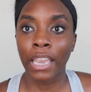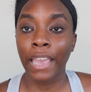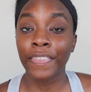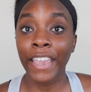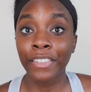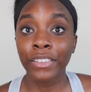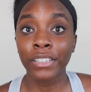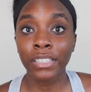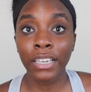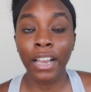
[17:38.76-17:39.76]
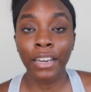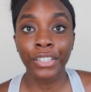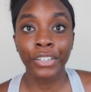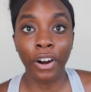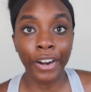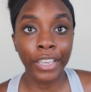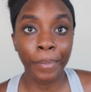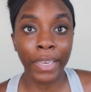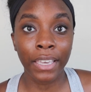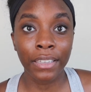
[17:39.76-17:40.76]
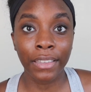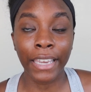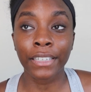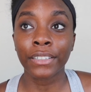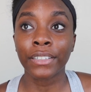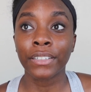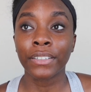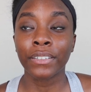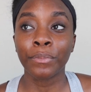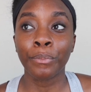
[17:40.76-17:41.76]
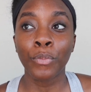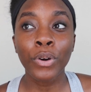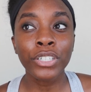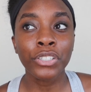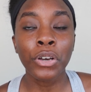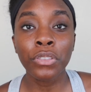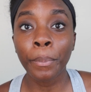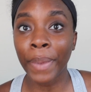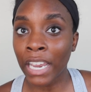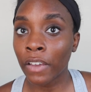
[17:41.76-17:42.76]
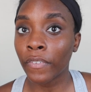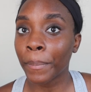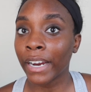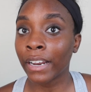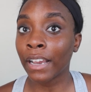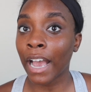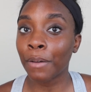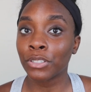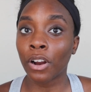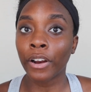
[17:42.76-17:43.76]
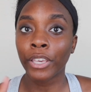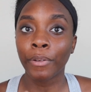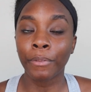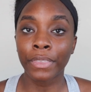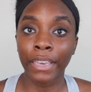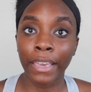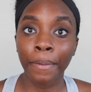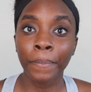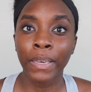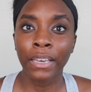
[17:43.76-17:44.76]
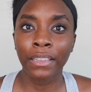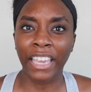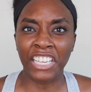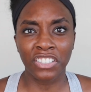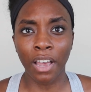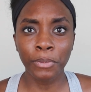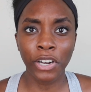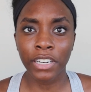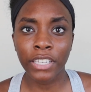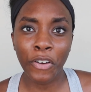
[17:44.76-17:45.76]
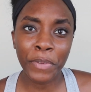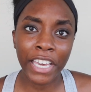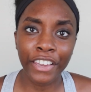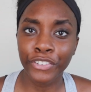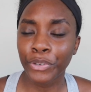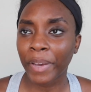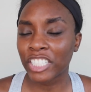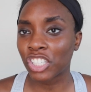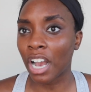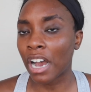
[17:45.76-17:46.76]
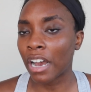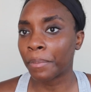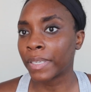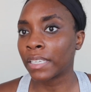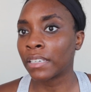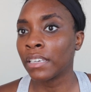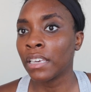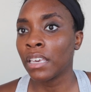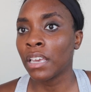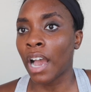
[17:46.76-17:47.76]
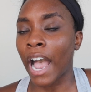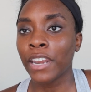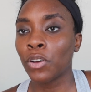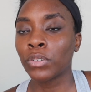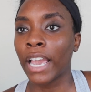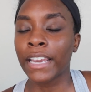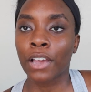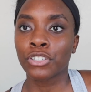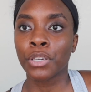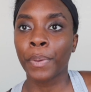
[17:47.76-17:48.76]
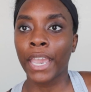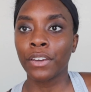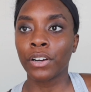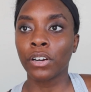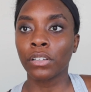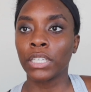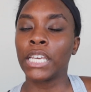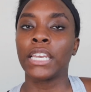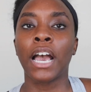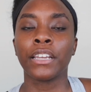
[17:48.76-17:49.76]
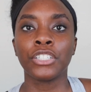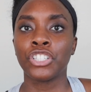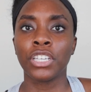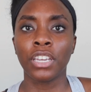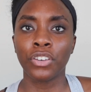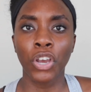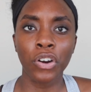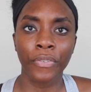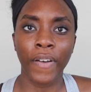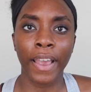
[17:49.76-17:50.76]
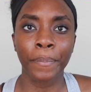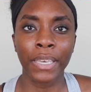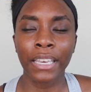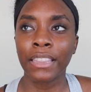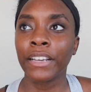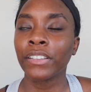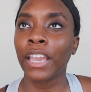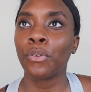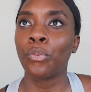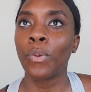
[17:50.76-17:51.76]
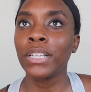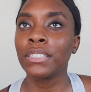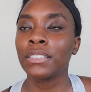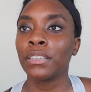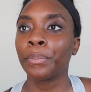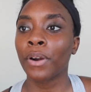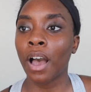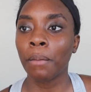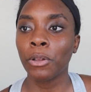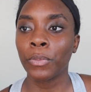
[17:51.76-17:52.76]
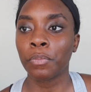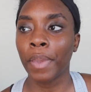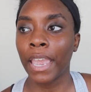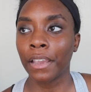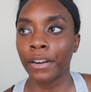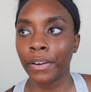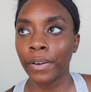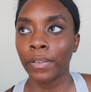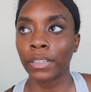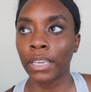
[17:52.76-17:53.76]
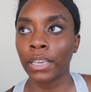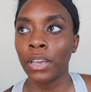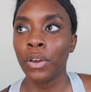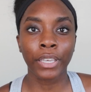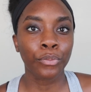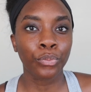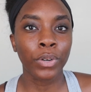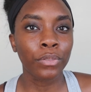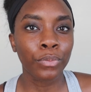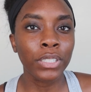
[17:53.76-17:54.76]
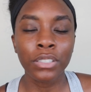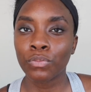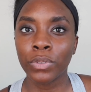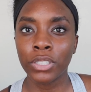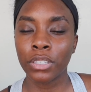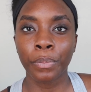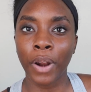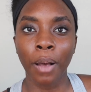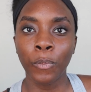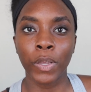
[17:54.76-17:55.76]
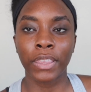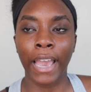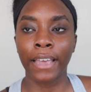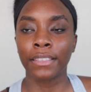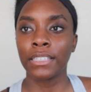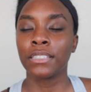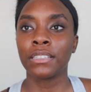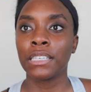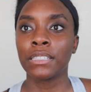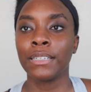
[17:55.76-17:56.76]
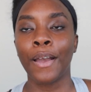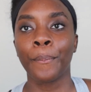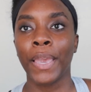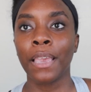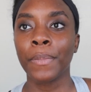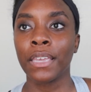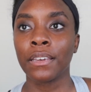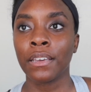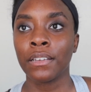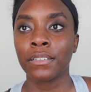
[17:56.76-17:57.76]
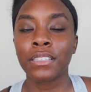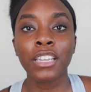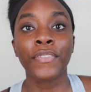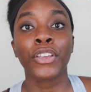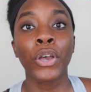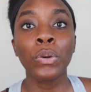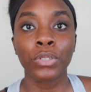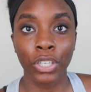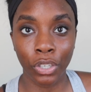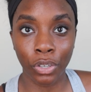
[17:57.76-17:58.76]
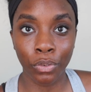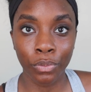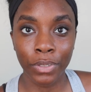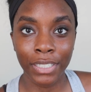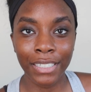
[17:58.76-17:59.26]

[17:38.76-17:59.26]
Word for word: And they literally got in an argument. Like, more so the Bank of America guy was arguing with him. Like, stop trying to tell me how to do my job. And I don't like how she paid early and not, she didn't notify me. And they're like, what's the problem with paying early? Like, what, what's, what's the problem with that? This, this down payment doesn't even go to you.